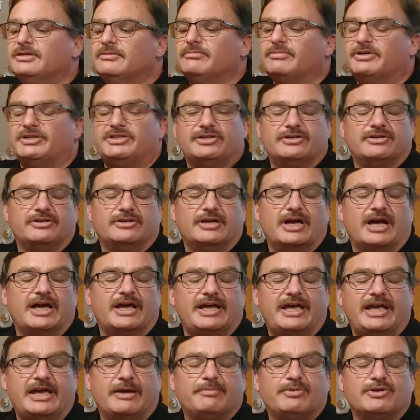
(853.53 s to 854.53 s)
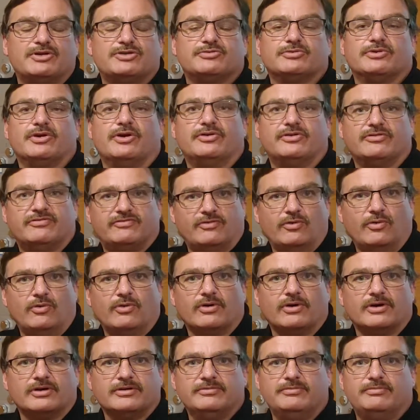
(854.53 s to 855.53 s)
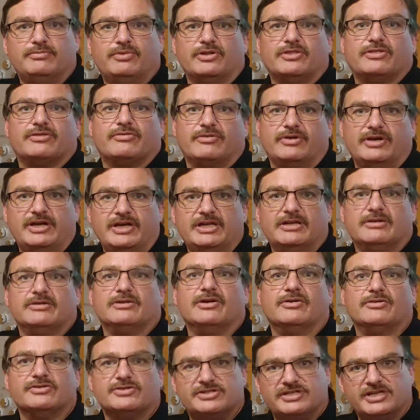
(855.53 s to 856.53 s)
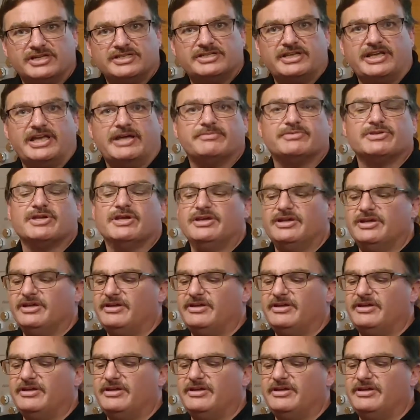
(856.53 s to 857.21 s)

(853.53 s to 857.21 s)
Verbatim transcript: but your amperage will go to 4. Put 3, it'll go to 6 amps.